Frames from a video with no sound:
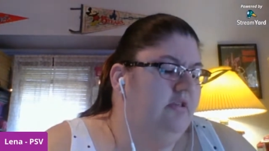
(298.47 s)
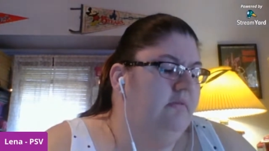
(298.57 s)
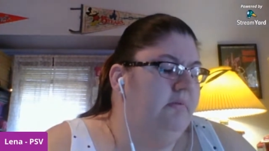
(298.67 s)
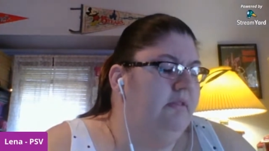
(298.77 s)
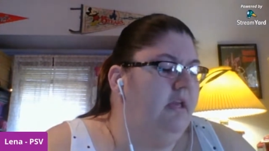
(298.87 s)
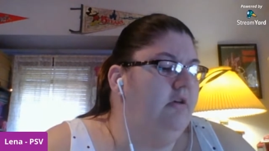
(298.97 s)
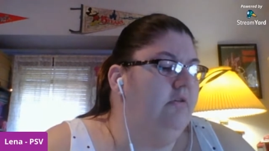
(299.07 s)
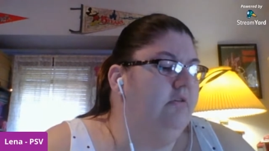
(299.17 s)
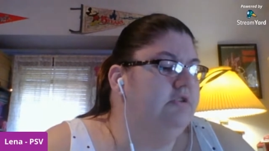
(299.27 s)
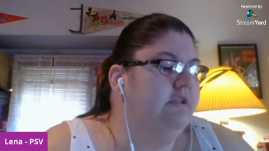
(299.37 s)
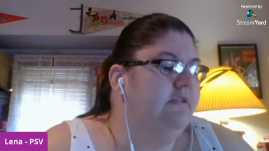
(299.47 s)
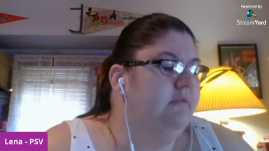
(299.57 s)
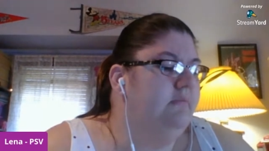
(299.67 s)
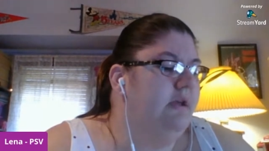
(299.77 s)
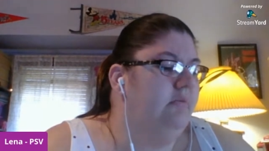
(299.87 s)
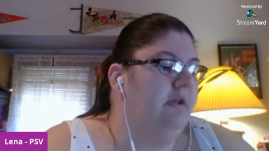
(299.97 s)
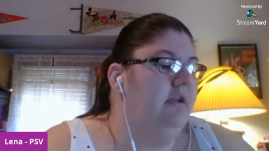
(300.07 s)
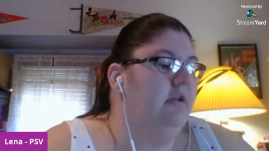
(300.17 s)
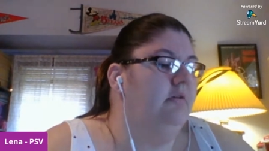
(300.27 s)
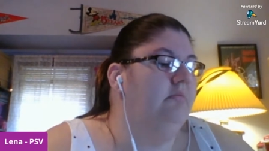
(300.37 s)
and potatoes and just some like
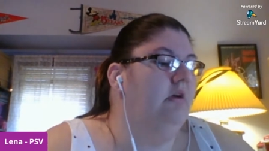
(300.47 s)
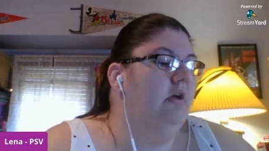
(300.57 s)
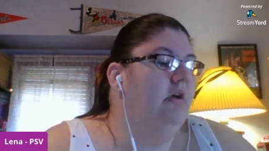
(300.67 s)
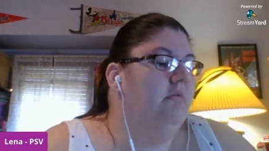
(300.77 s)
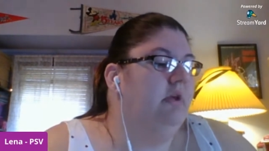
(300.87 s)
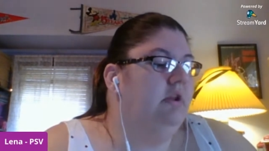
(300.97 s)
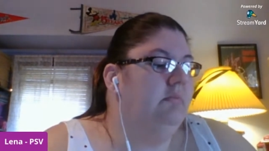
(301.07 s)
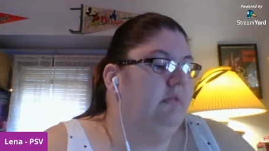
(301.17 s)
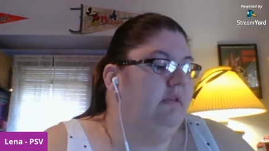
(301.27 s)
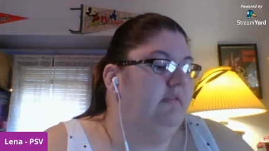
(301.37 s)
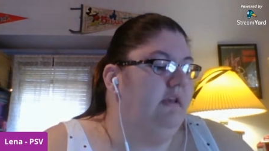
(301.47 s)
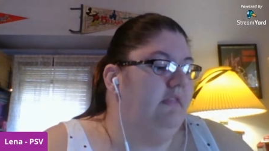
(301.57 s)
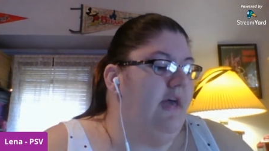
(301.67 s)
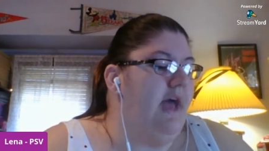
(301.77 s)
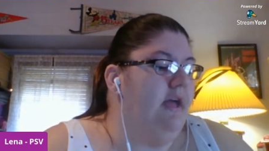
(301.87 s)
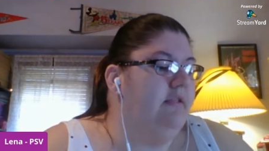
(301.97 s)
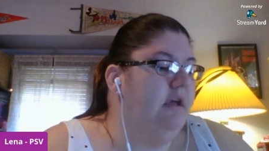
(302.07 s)
random random things like that.